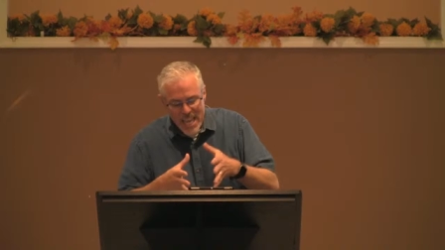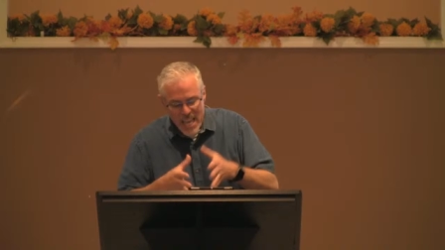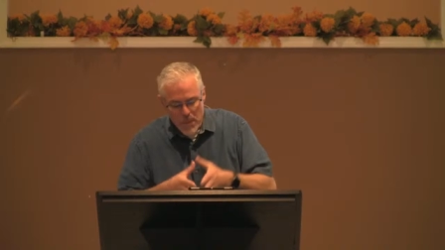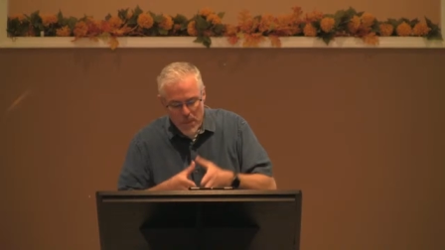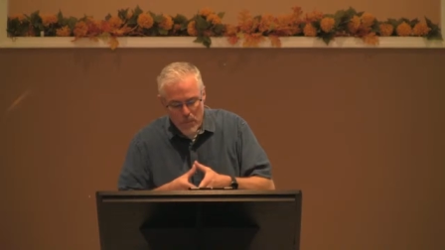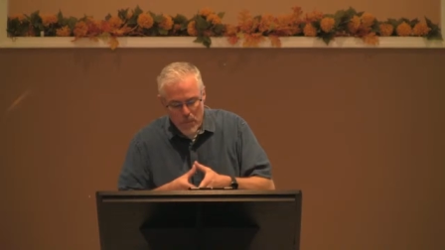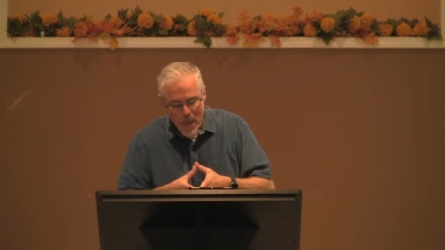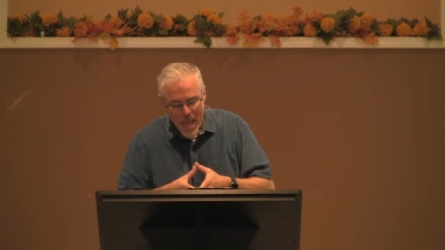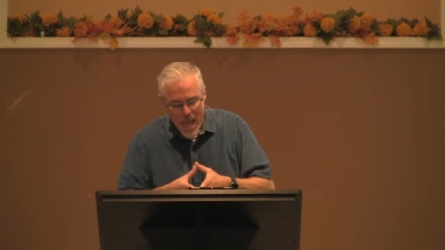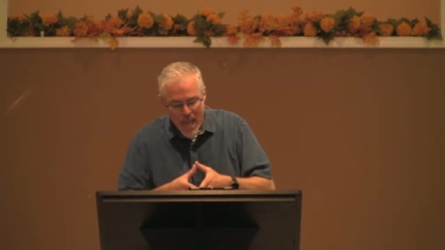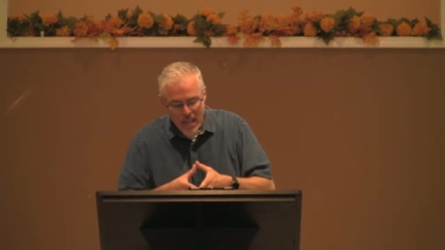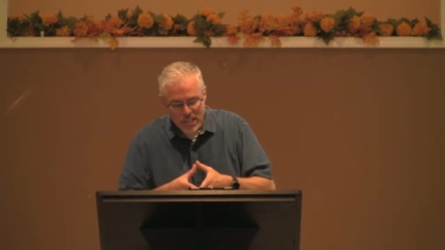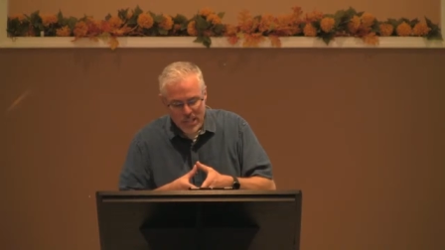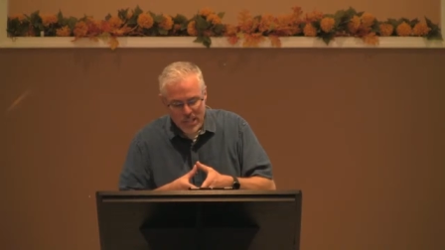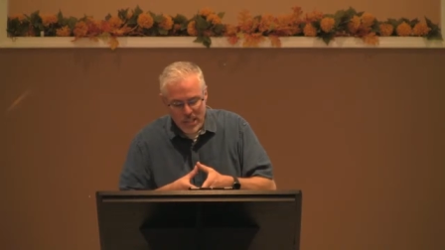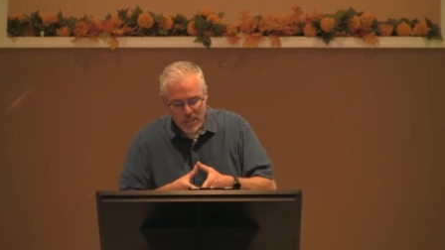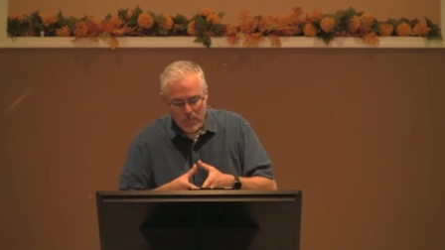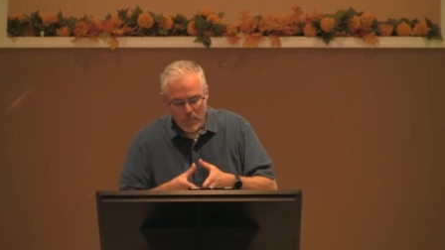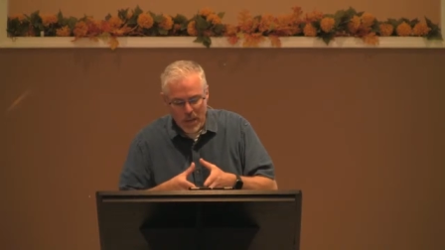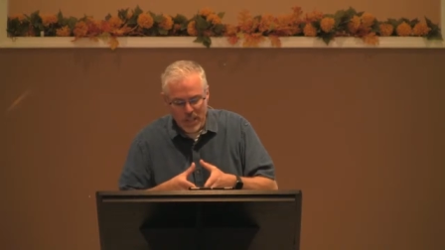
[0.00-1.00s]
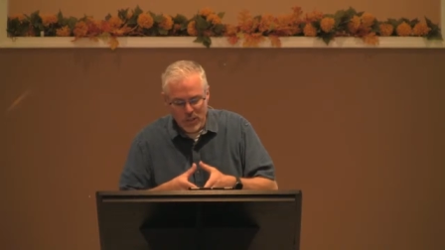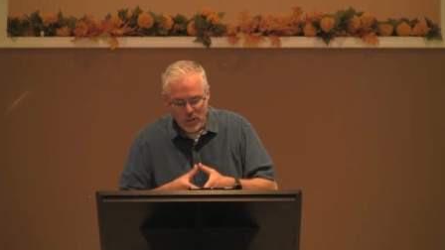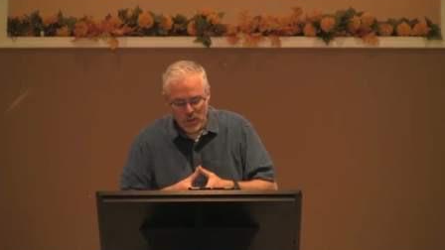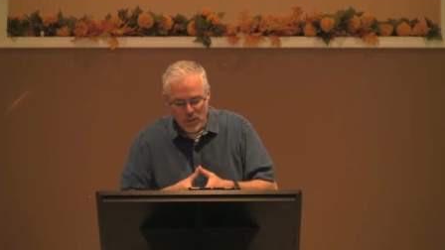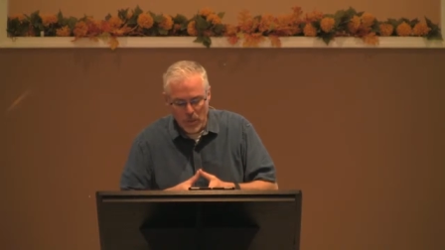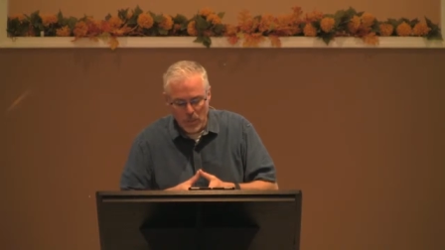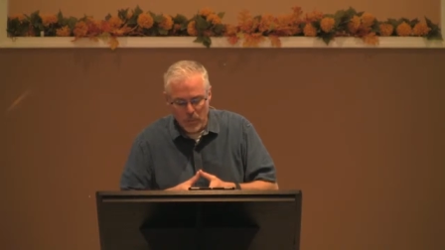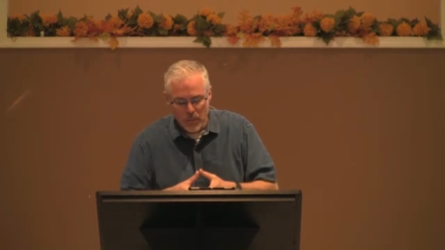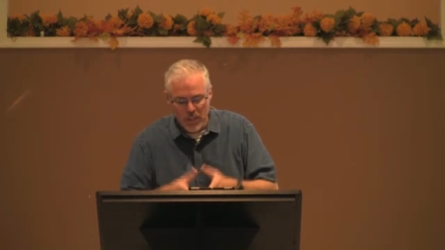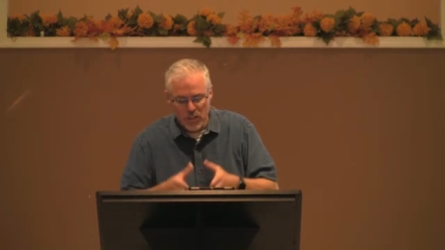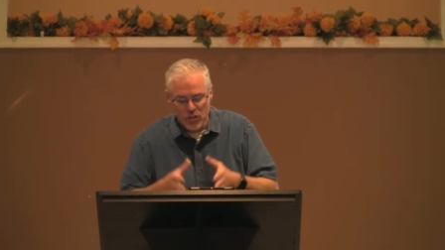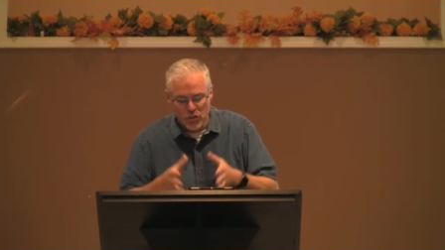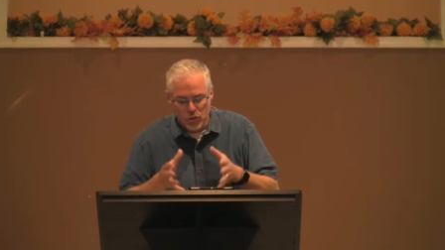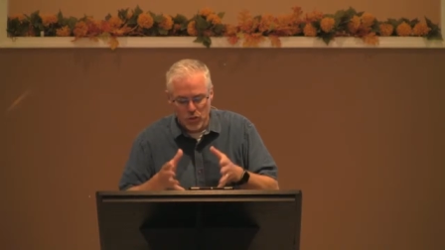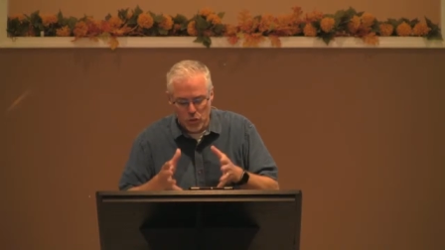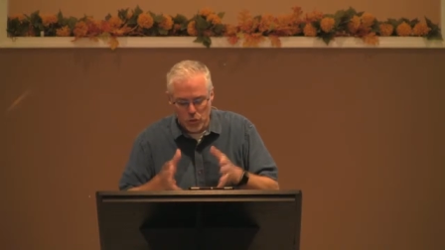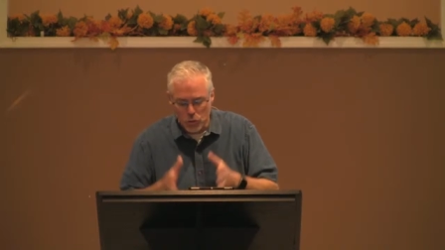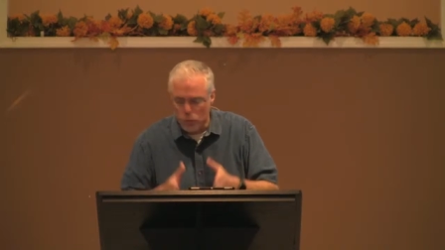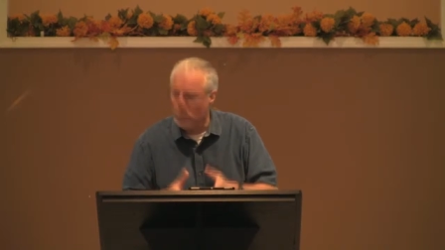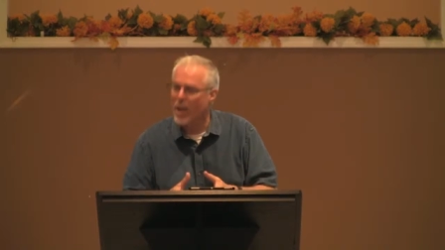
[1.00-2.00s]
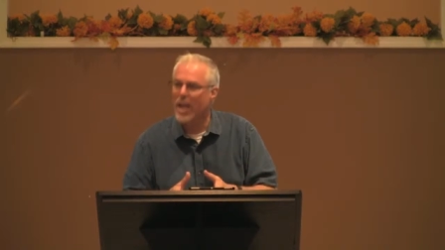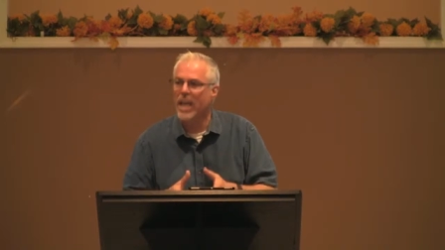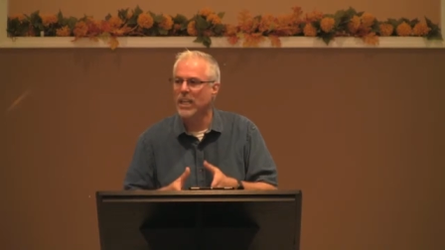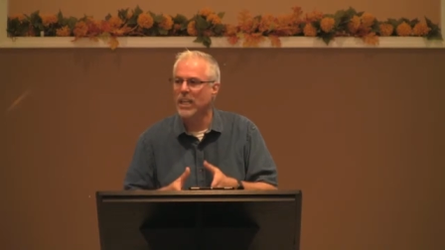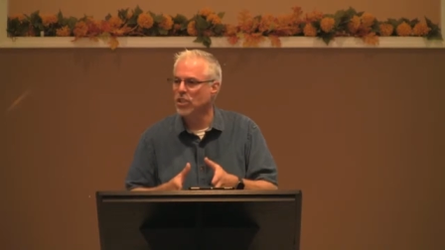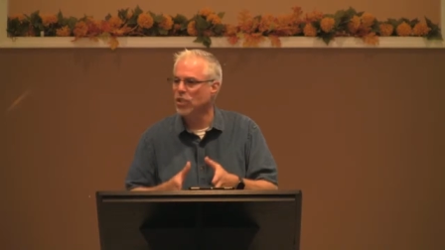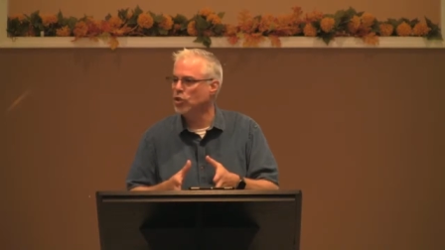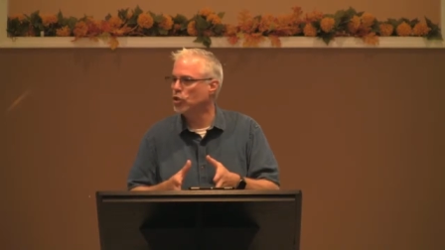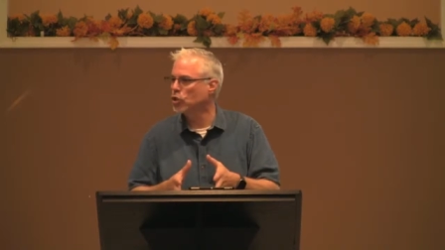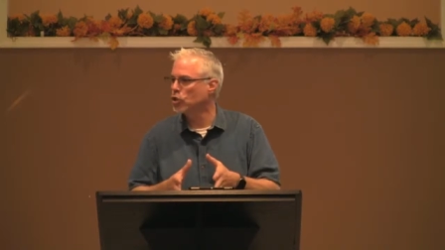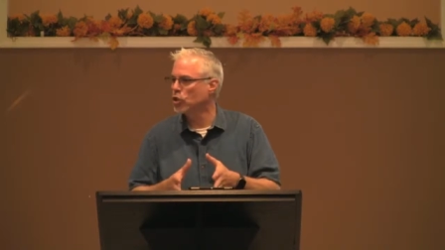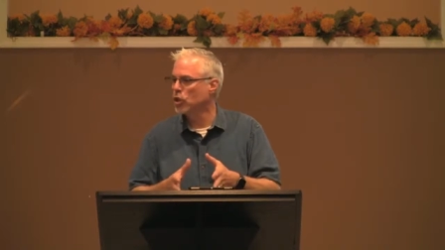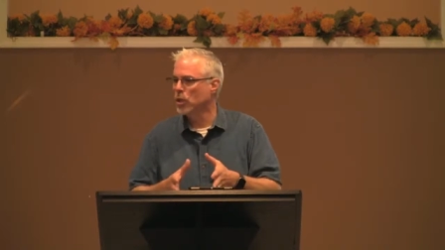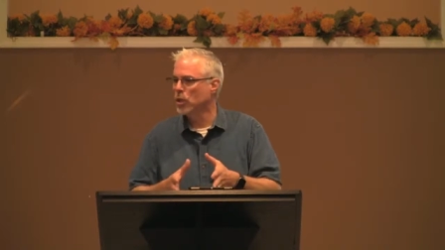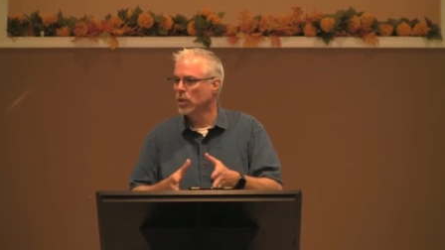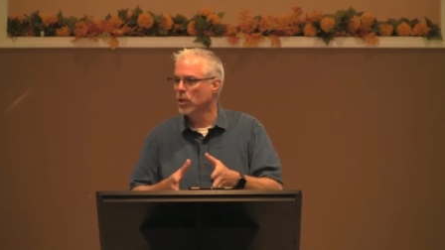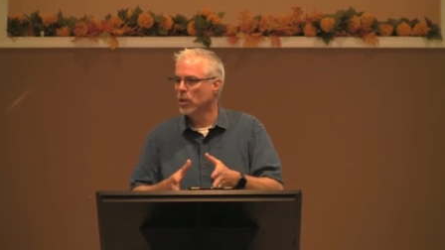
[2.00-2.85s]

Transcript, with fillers: impacted by something strange